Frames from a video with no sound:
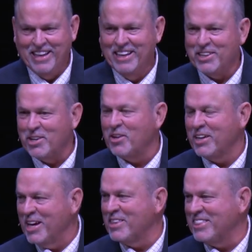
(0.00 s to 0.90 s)
You know, the
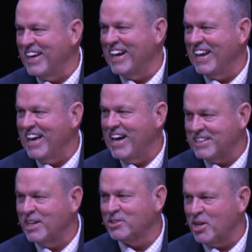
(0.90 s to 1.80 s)
other thing I like, I
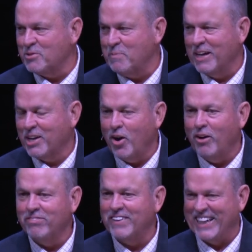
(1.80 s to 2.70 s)
tell jokes about
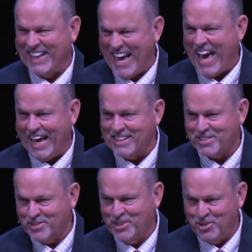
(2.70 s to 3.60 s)
golf and cats
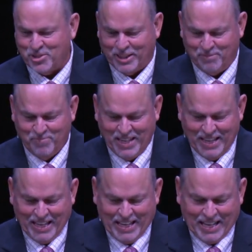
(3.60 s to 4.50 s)
usually.
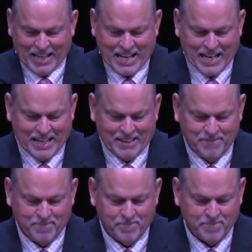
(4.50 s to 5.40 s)
Uh,
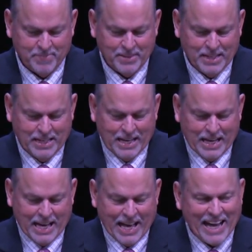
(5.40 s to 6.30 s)

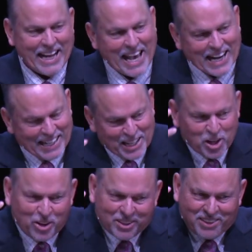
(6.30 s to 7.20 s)
and he had a
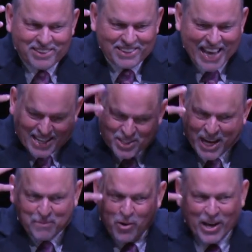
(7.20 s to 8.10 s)
little Dallas
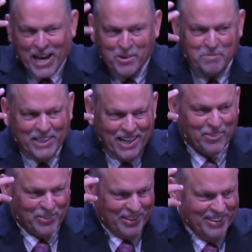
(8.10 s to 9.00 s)
Cowboy helmet
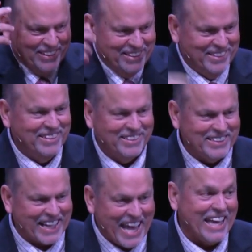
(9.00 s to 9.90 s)
on. The
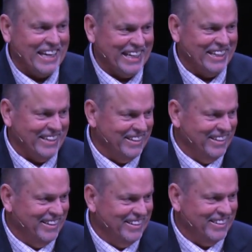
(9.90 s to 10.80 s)
cat did.
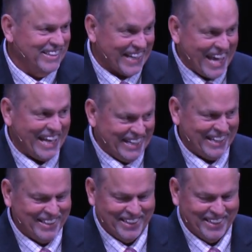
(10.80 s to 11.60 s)
The cat did.